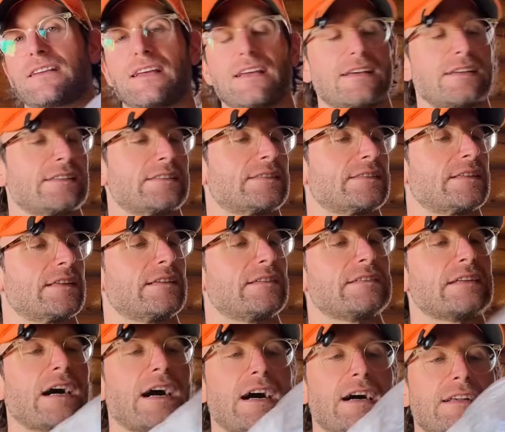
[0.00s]
is
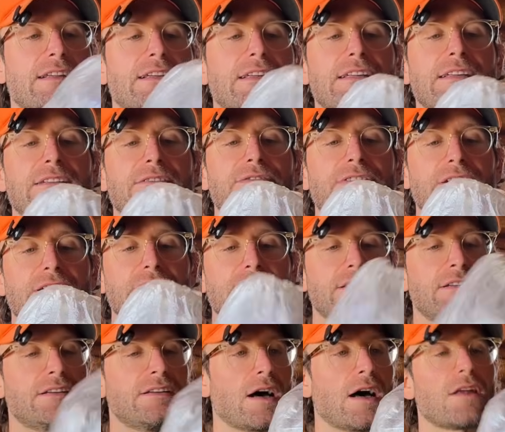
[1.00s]
not
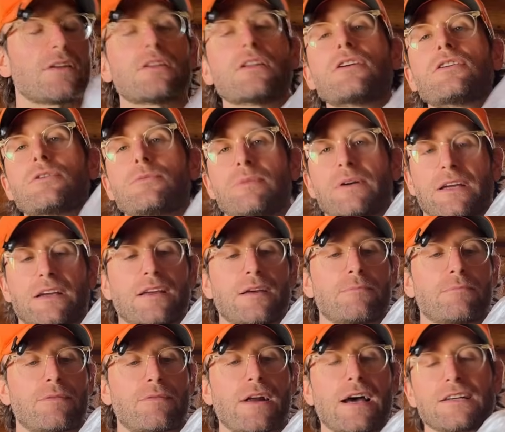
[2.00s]
even a little bit
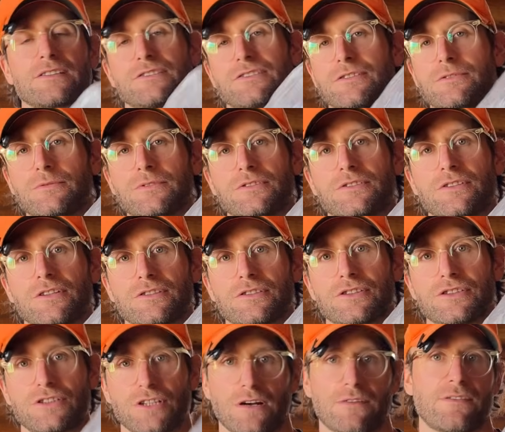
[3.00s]
compressed. You would just
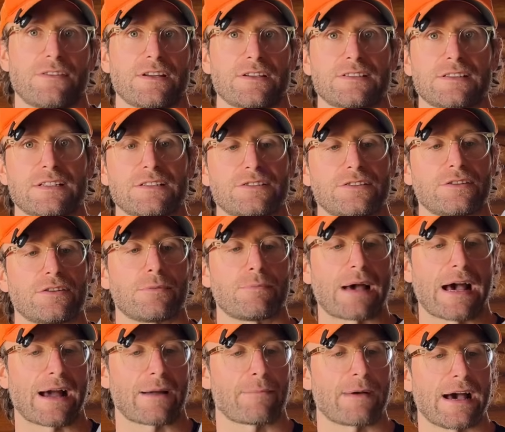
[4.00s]
shove this into your
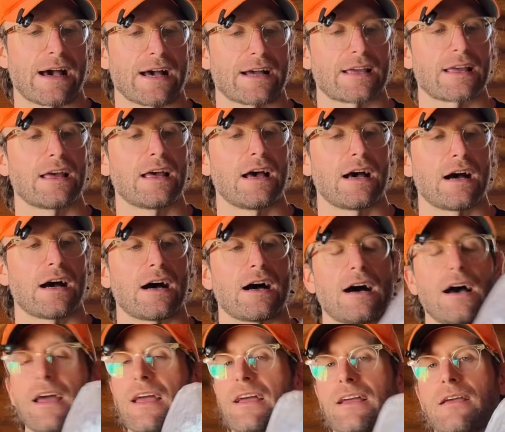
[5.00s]
backpack.
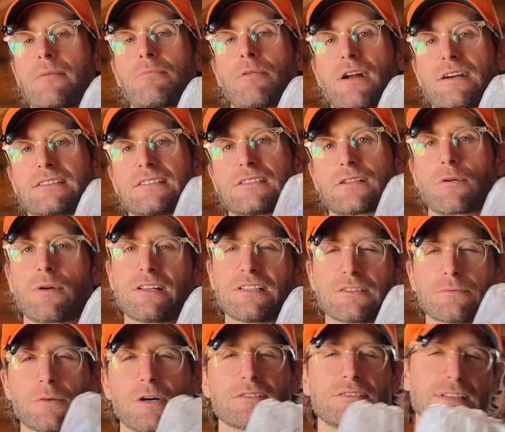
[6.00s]
It compresses quite
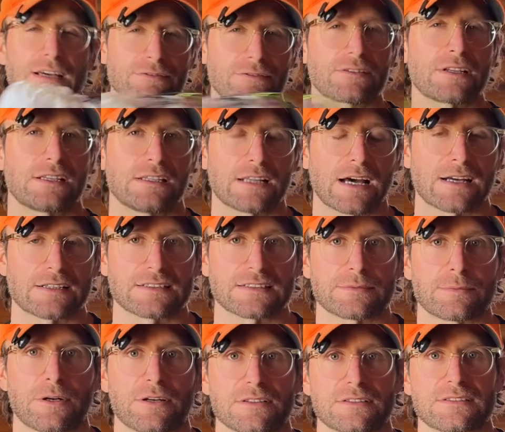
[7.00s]
small, definitely not as
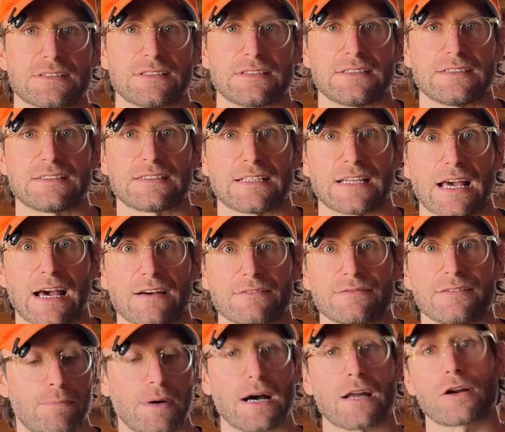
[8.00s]
small as the
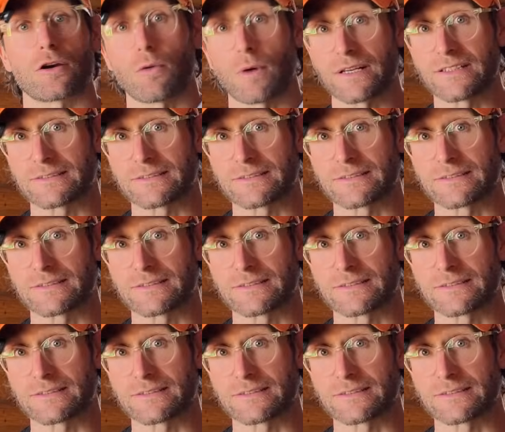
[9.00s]
DCF, but quite